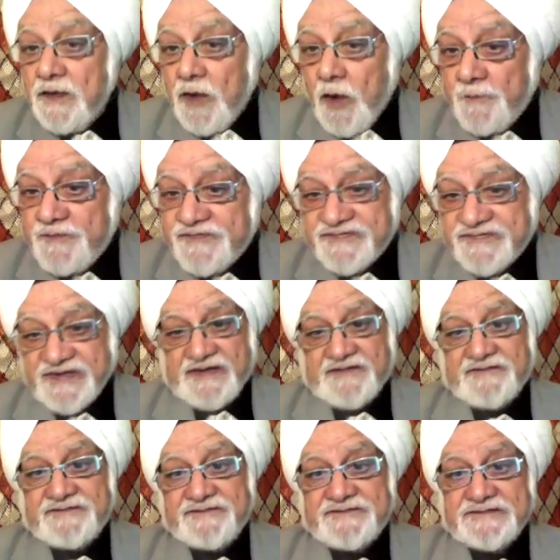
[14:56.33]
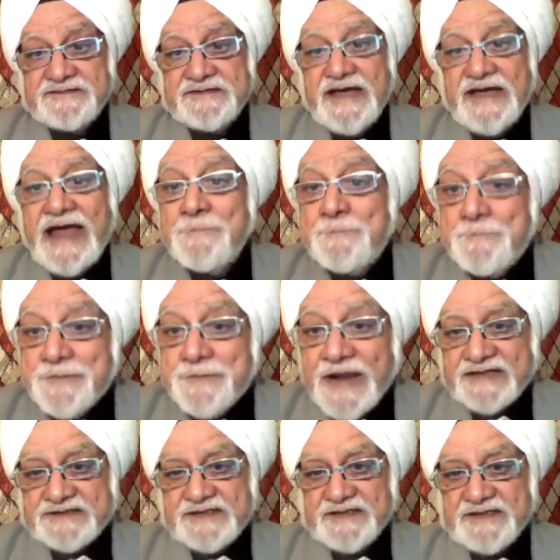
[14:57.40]
observed and
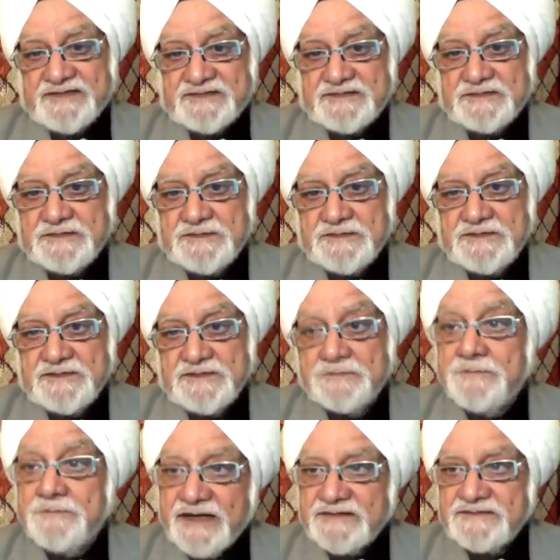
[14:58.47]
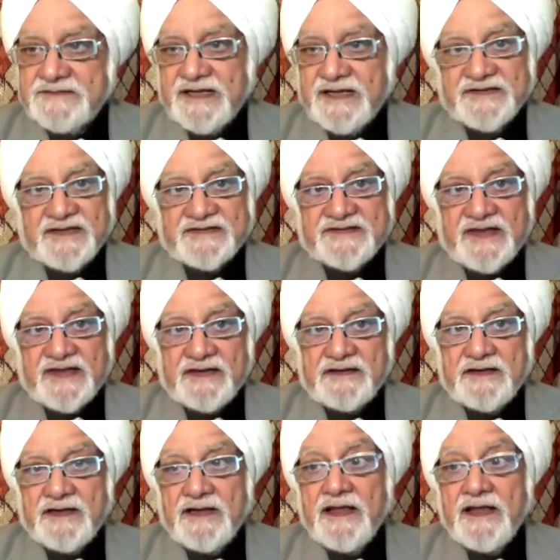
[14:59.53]
practiced. But as I said,